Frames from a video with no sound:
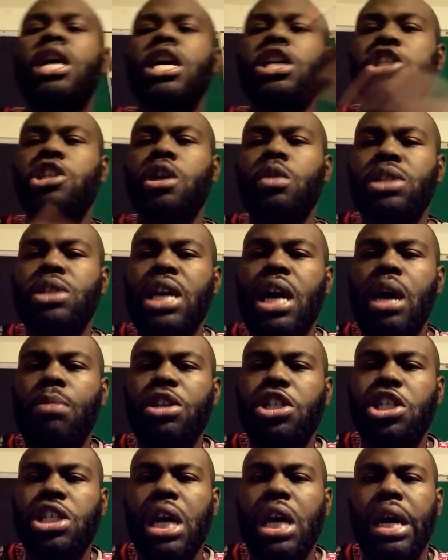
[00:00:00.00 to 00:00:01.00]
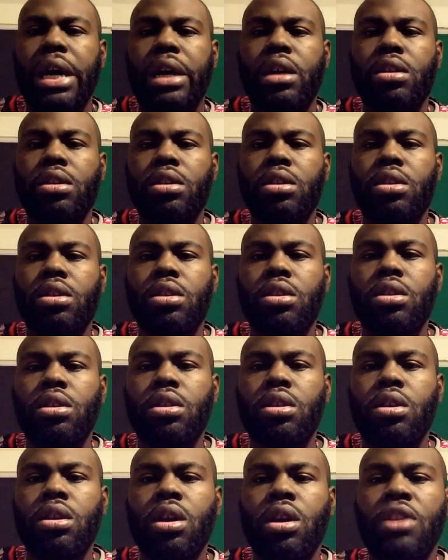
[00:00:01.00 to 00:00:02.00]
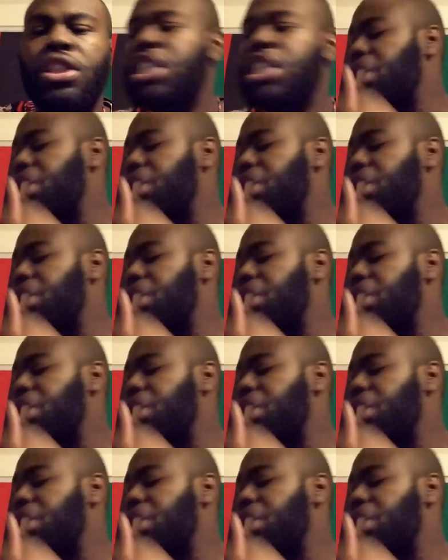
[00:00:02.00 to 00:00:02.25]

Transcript: It's your time to shine. This